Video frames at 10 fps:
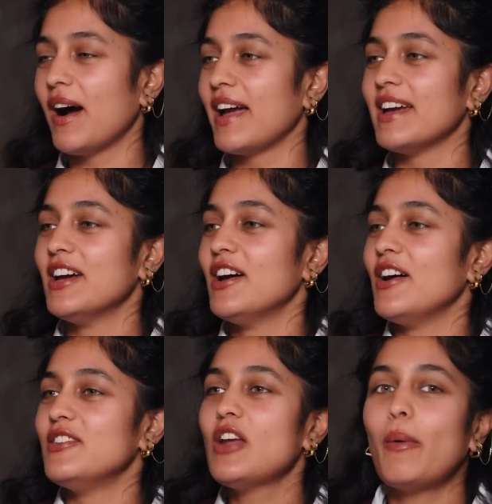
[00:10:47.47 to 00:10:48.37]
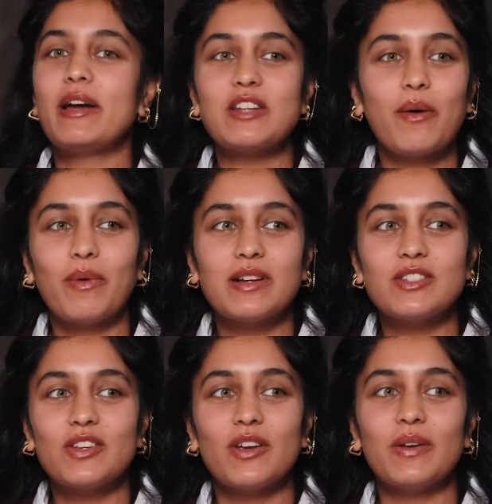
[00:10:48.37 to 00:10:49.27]
I know I don't
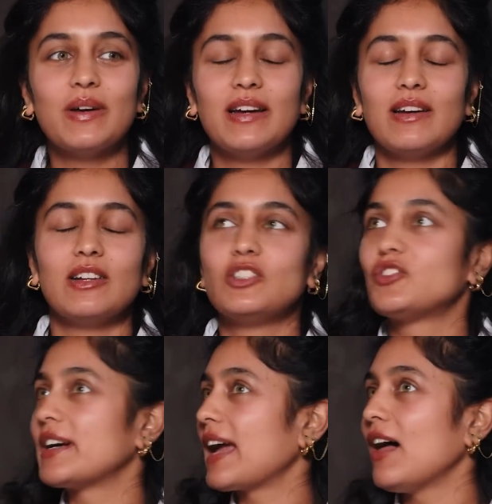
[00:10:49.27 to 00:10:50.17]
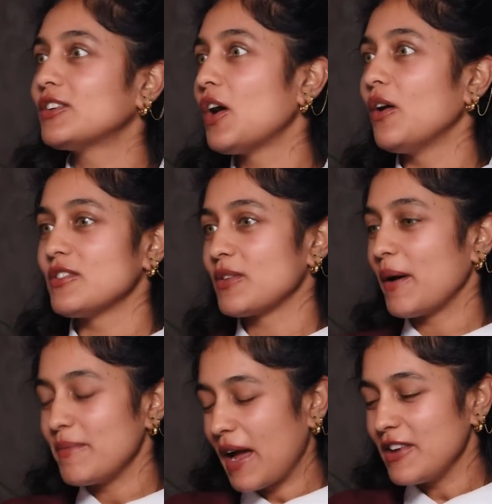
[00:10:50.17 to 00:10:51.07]
want to drink alcohol.
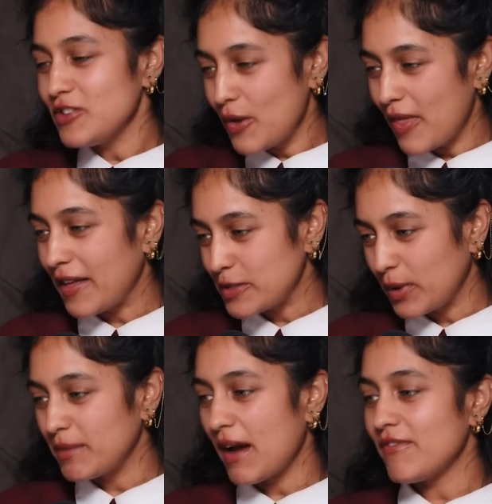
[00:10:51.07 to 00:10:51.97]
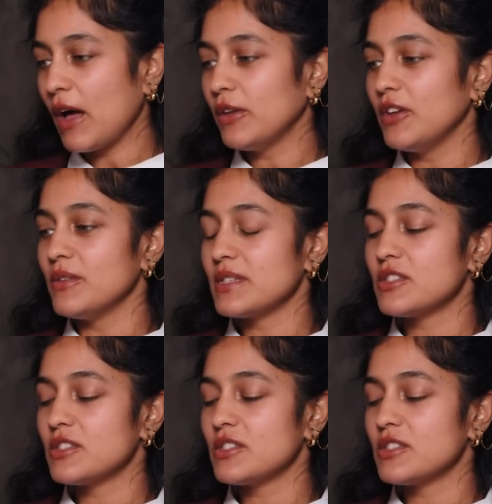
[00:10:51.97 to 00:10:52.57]
So I know that that's one of my values.